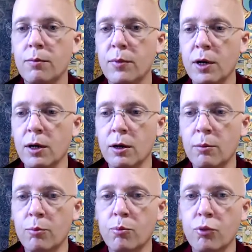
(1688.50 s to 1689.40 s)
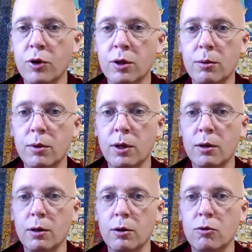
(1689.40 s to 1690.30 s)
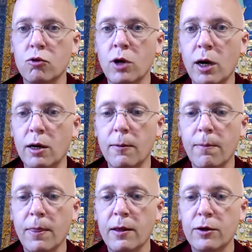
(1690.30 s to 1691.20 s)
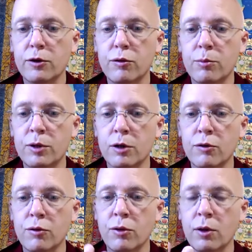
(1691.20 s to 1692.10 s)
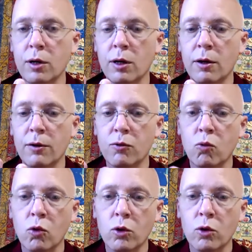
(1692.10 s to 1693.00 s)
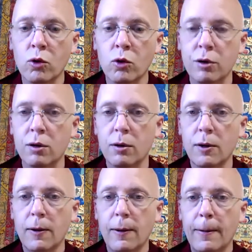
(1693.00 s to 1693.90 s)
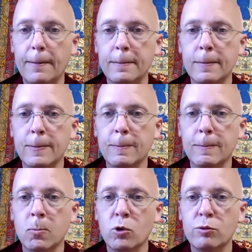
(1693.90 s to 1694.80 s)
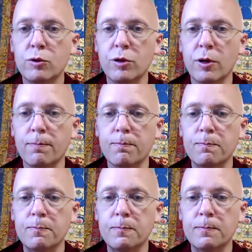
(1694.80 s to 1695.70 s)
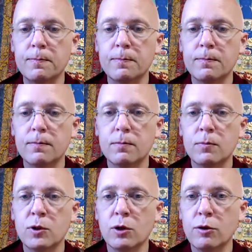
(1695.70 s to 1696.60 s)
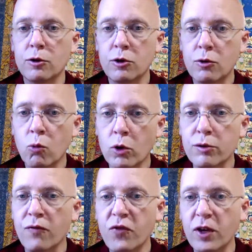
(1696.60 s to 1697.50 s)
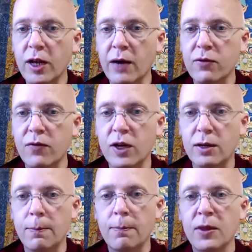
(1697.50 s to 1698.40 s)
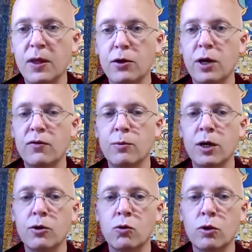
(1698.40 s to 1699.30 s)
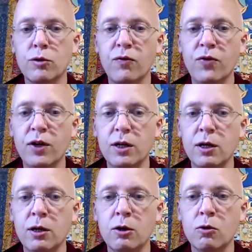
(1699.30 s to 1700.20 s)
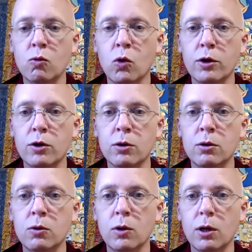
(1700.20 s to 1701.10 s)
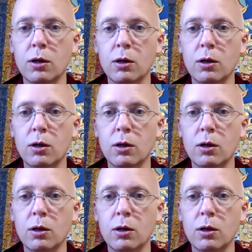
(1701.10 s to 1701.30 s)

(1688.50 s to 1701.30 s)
uh, bring uh, create. It's because uh, the words are mm, what do we say? you know the, the words fit have to fit you have to make the words fit in what you're doing